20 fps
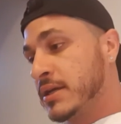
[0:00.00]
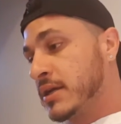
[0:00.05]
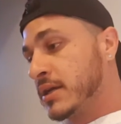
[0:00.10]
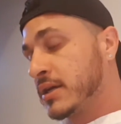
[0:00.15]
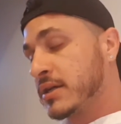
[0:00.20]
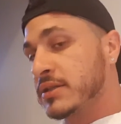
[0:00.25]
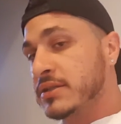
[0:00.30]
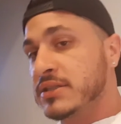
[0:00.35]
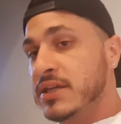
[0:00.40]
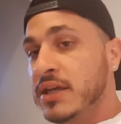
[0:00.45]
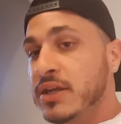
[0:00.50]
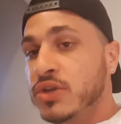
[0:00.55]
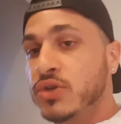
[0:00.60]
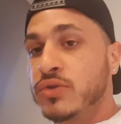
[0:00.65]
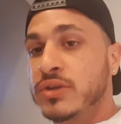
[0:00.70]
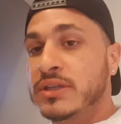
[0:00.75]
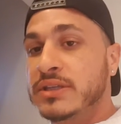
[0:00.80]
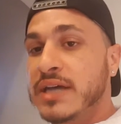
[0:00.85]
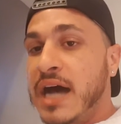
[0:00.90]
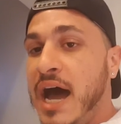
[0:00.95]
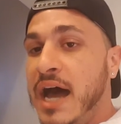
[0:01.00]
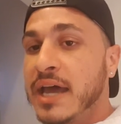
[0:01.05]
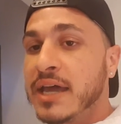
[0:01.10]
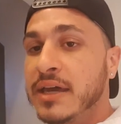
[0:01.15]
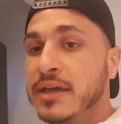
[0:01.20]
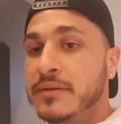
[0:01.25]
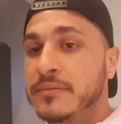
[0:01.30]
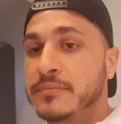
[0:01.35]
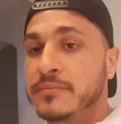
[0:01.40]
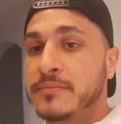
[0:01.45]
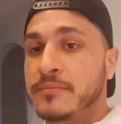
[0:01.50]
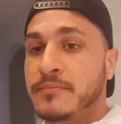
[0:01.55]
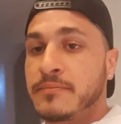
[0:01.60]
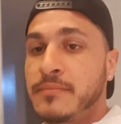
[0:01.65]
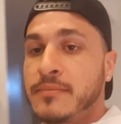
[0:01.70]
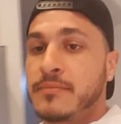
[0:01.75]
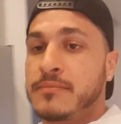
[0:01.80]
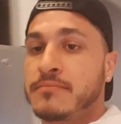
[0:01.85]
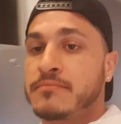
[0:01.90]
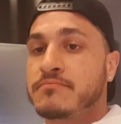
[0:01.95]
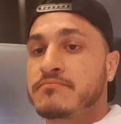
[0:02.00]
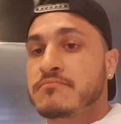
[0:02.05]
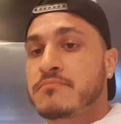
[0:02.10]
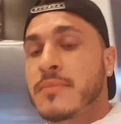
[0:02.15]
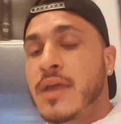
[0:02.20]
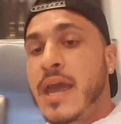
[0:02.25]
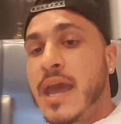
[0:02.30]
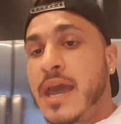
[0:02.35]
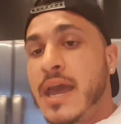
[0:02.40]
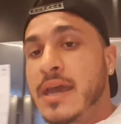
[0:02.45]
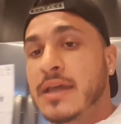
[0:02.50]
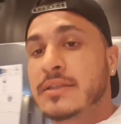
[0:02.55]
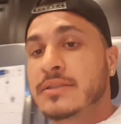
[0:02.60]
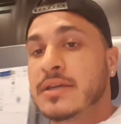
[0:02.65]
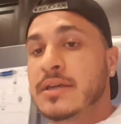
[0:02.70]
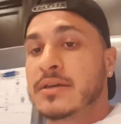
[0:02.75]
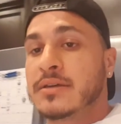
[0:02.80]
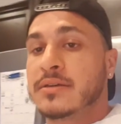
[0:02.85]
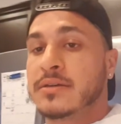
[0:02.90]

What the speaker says: continue to diet and